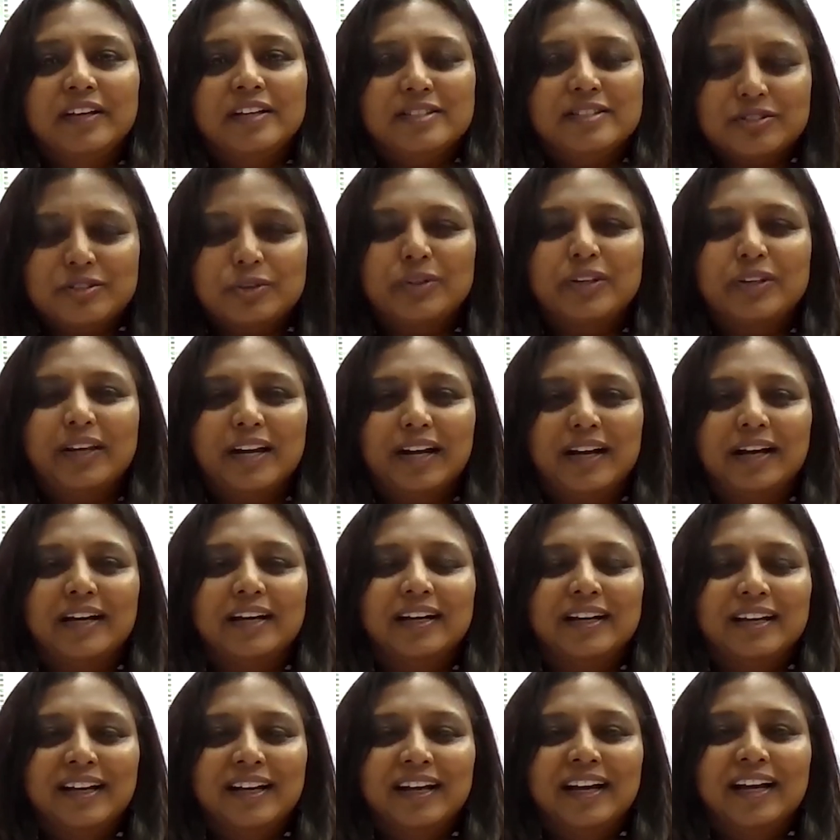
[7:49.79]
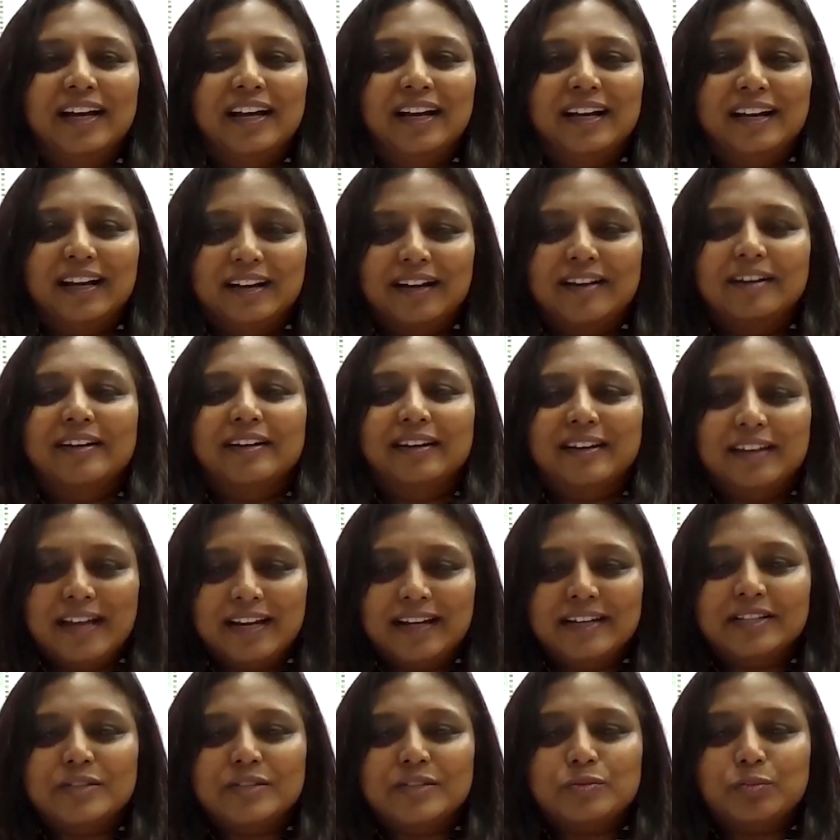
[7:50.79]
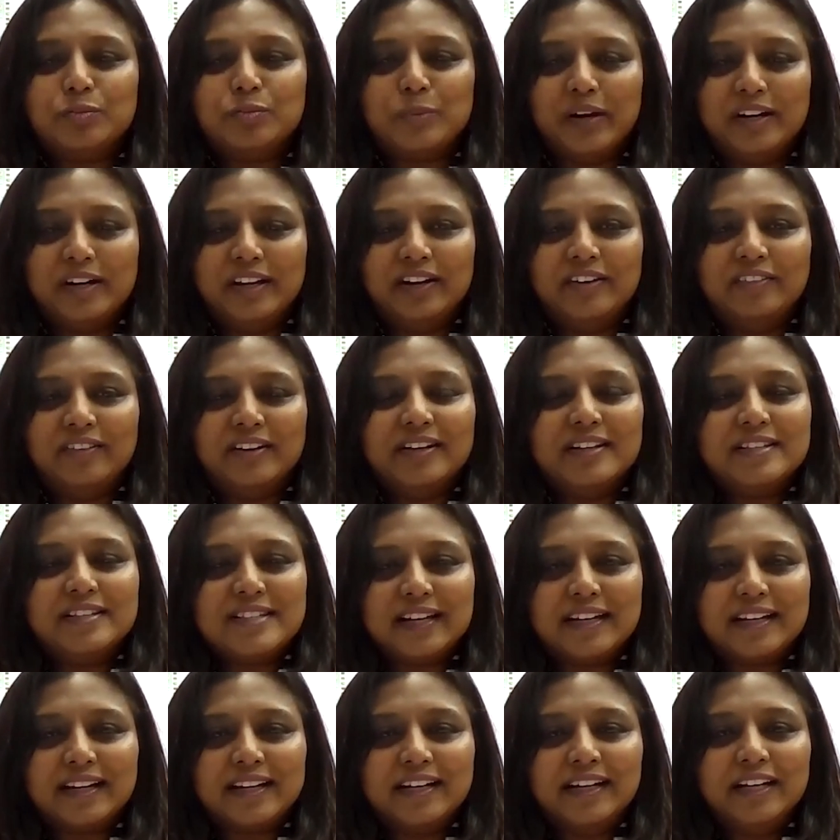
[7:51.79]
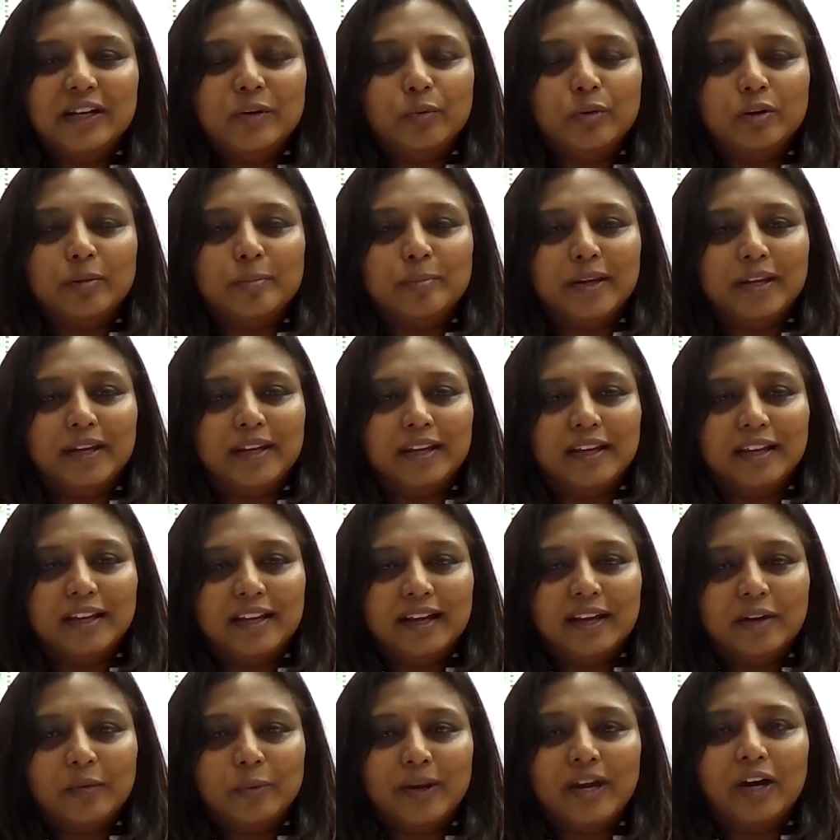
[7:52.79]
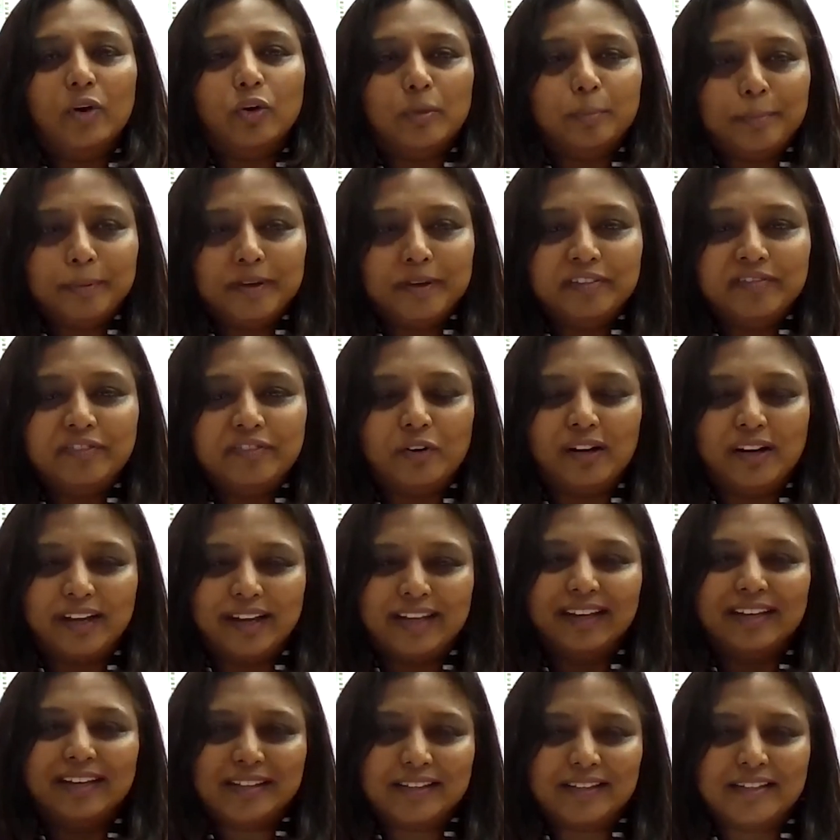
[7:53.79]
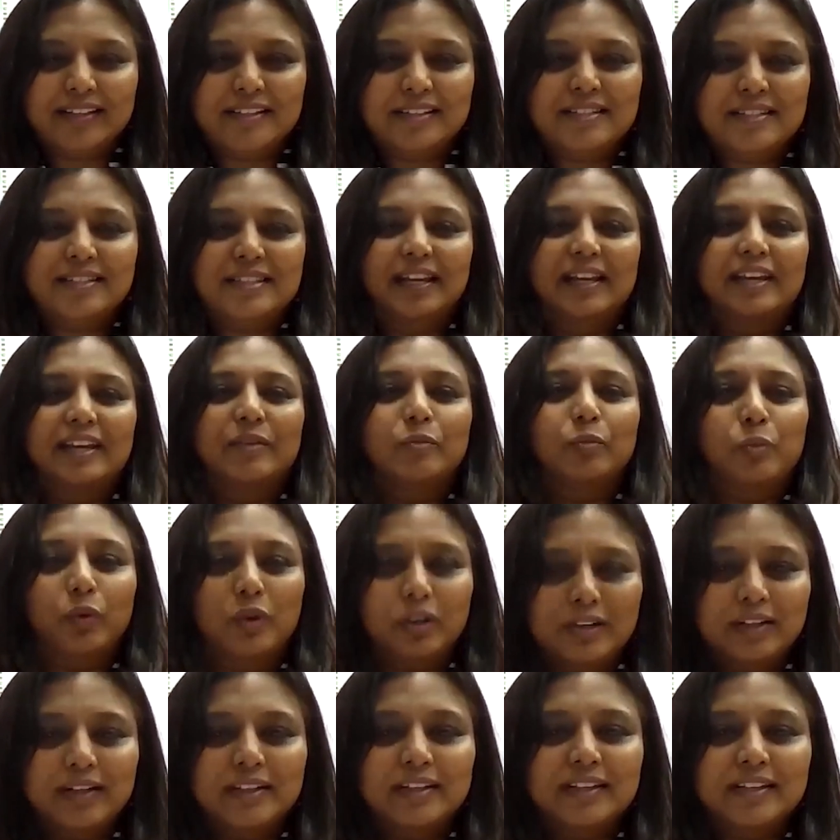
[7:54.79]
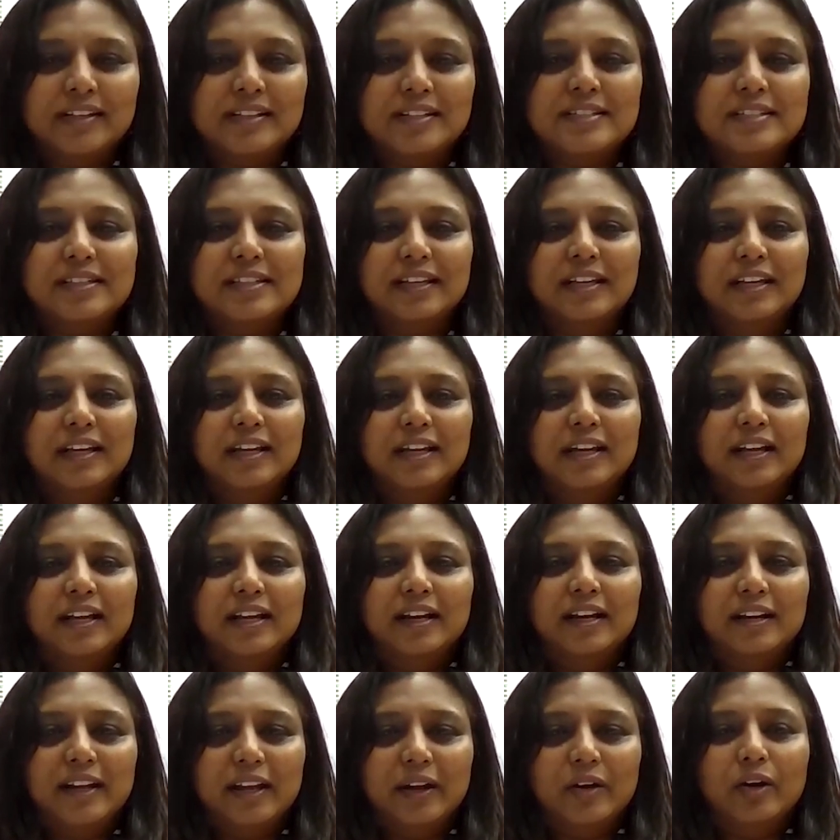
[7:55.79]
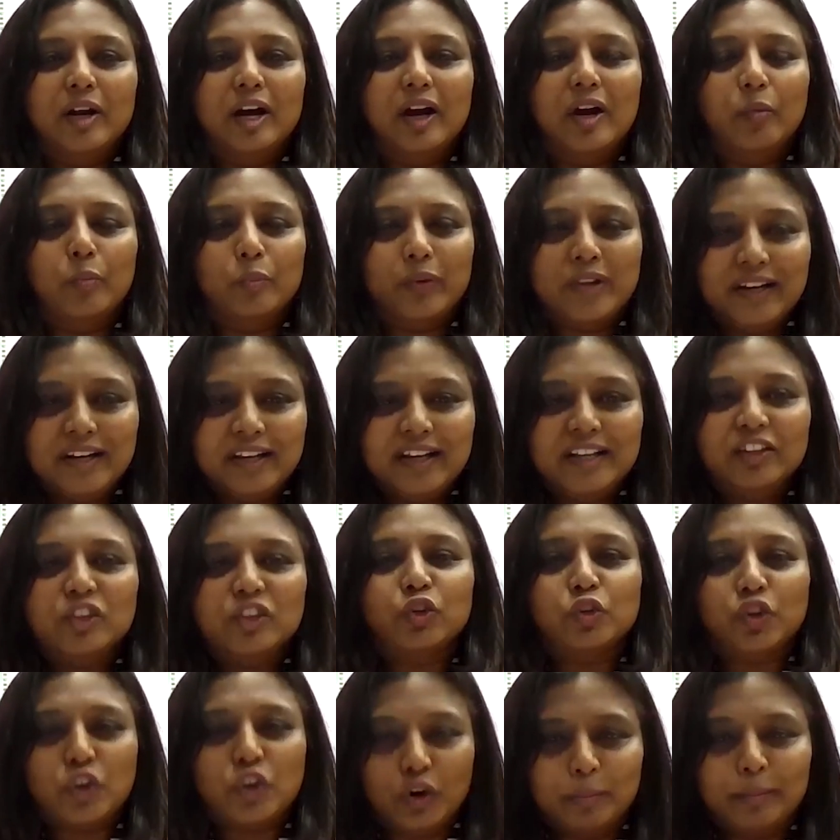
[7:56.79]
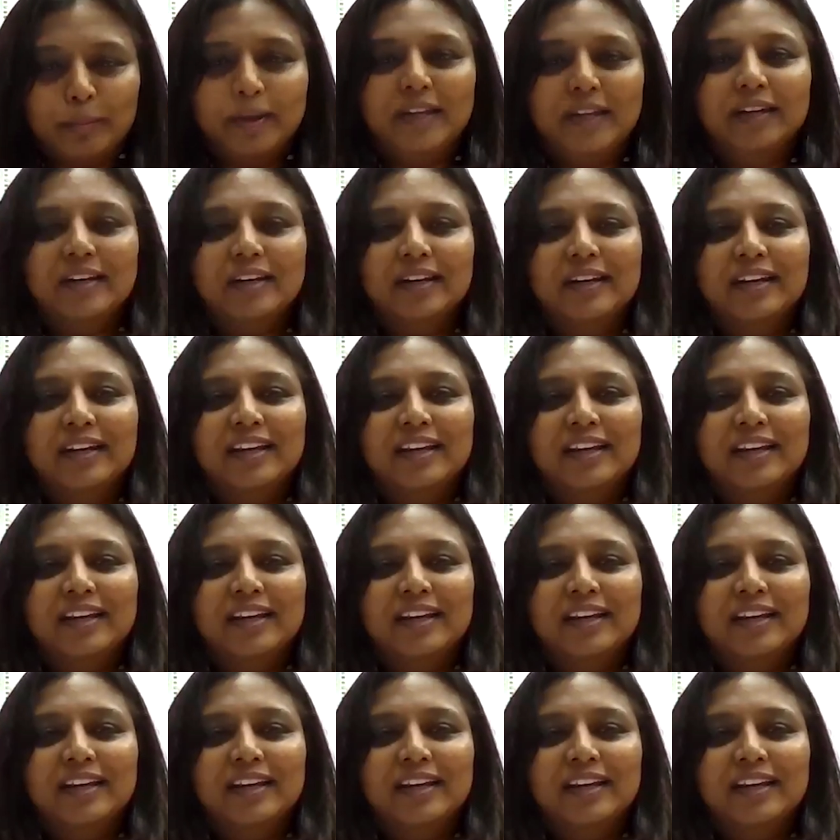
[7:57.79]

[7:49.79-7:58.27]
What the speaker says: So yeah, that is one area. Secondly would be, we are open for like interns and volunteers that are willing to commit.